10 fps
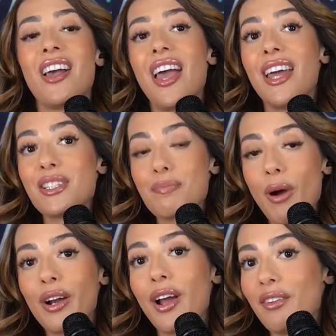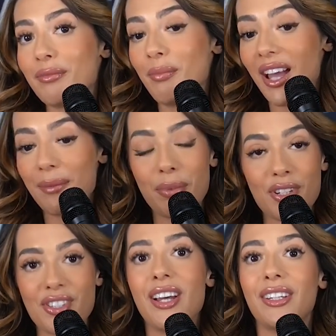and it's part of my
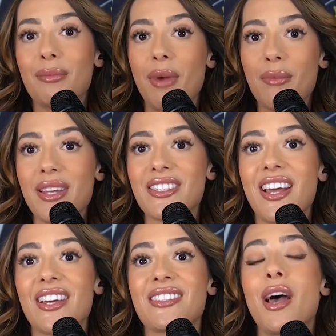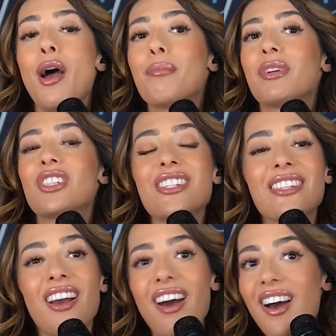personality, my business, but she's
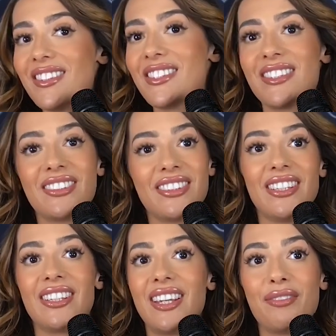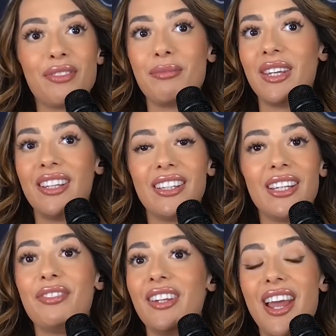constantly giving me
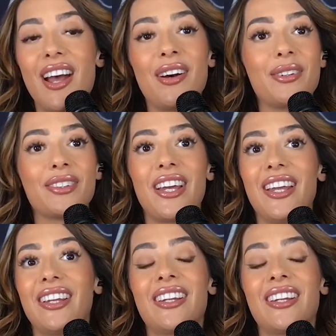even now like